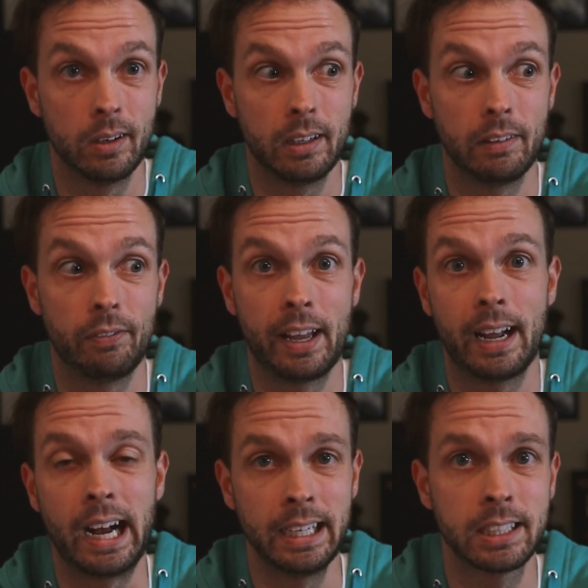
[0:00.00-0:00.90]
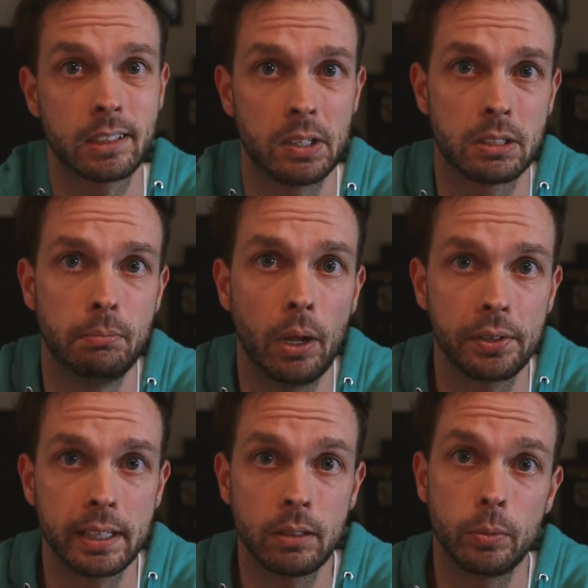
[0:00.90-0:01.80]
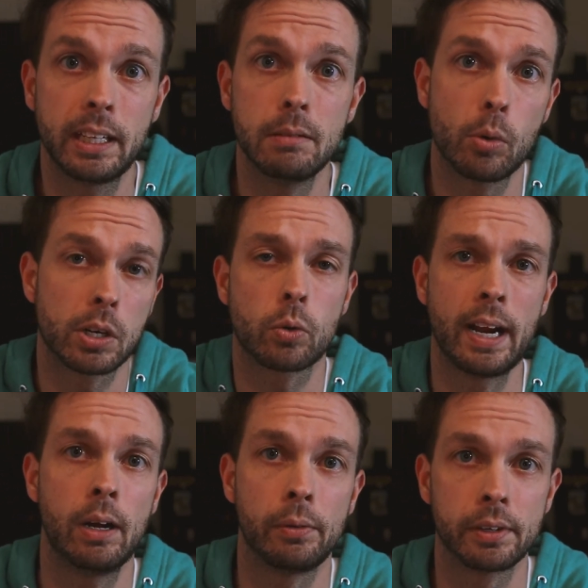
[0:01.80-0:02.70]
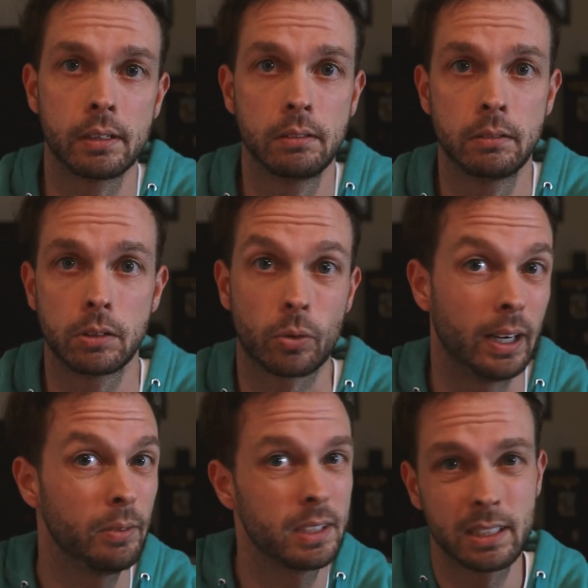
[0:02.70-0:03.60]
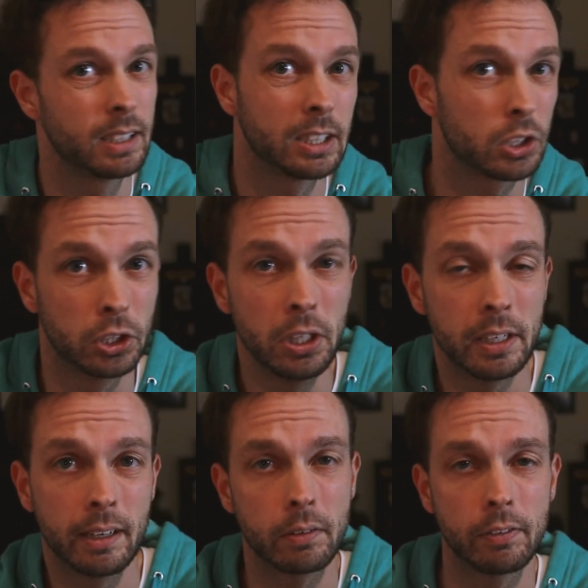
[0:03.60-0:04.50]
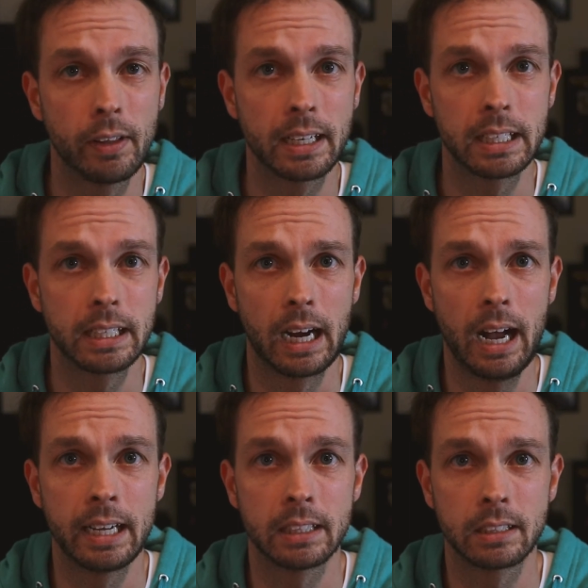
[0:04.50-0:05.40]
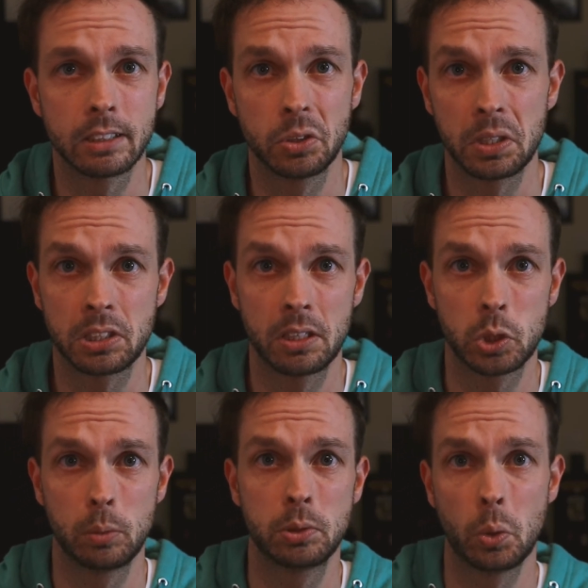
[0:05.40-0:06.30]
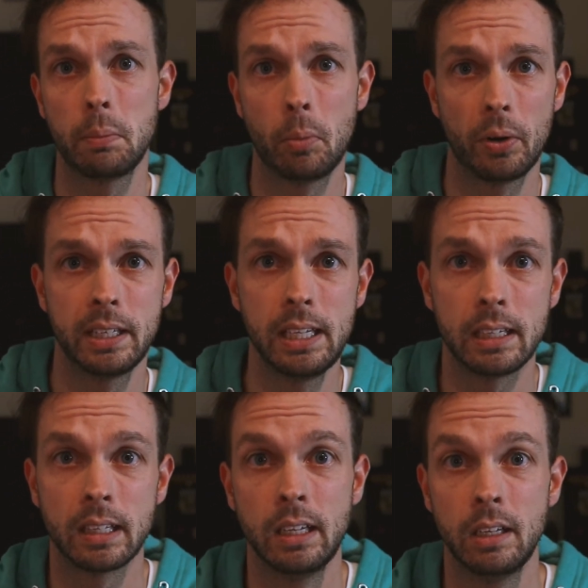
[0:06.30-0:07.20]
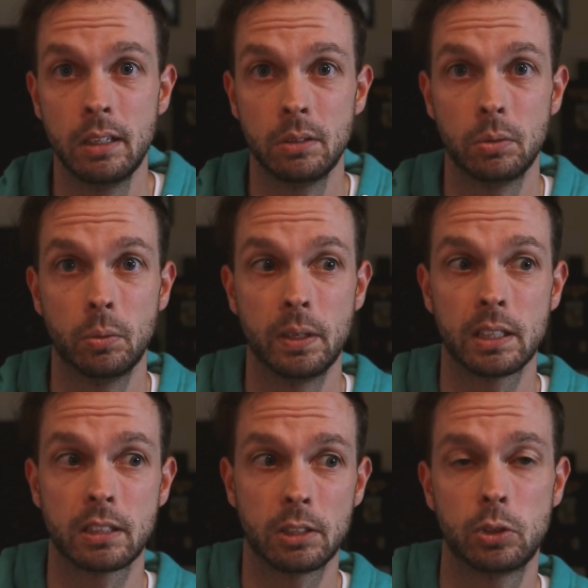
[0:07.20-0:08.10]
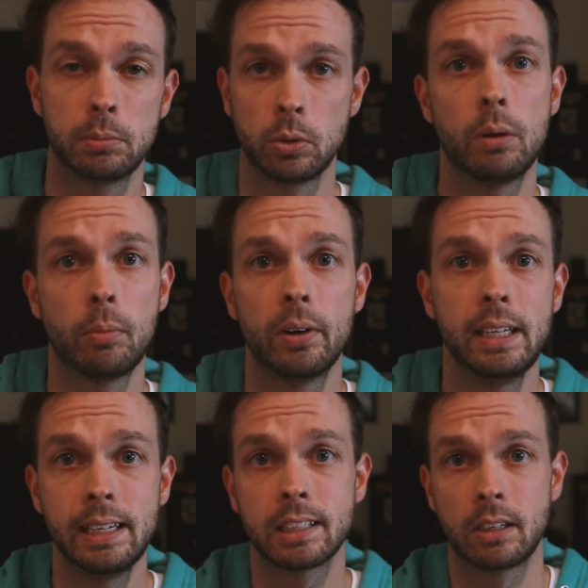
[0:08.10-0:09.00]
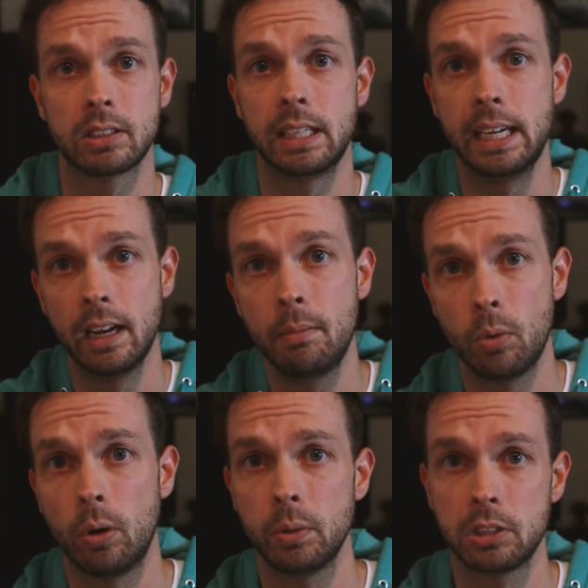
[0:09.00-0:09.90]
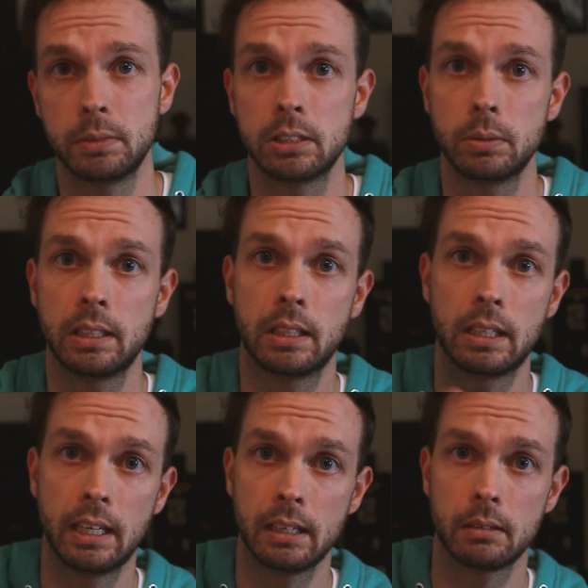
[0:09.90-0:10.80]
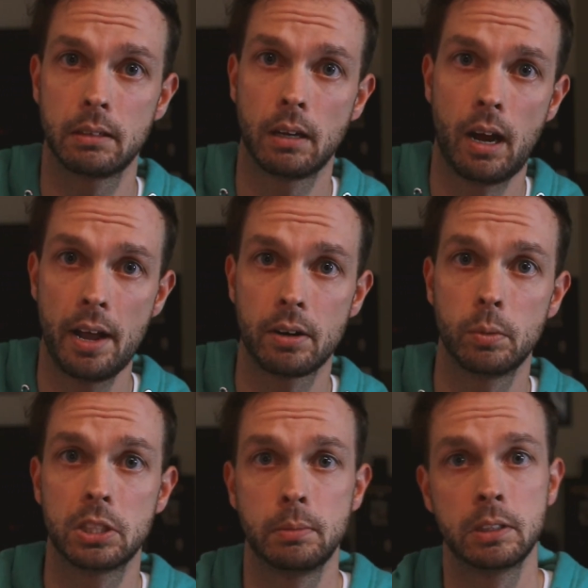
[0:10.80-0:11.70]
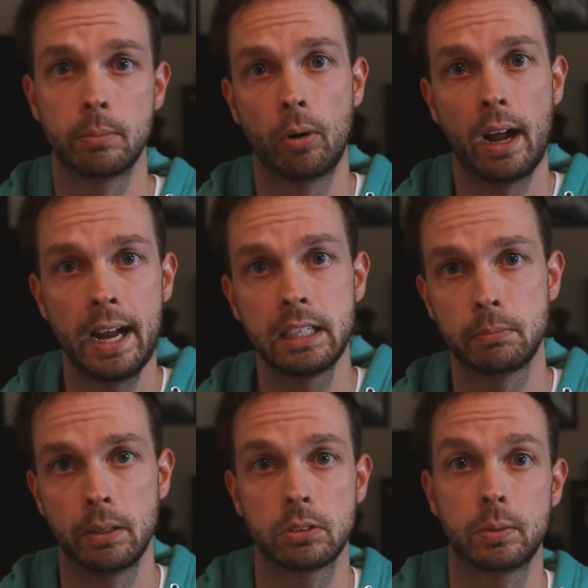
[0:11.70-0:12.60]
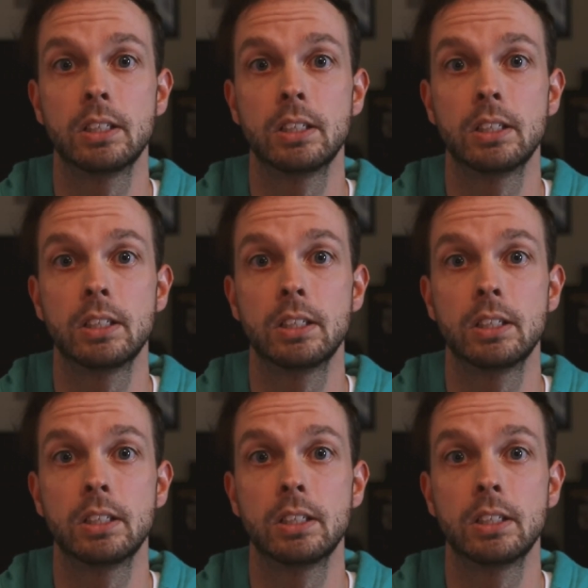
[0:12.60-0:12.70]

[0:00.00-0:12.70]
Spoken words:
If that ice starts melting, we get more ground. Ground isn't as good at reflecting ice, so it starts to absorb more heat. When it starts to absorb more heat, it starts to heat up more, which means we get hotter, which means more ice melts.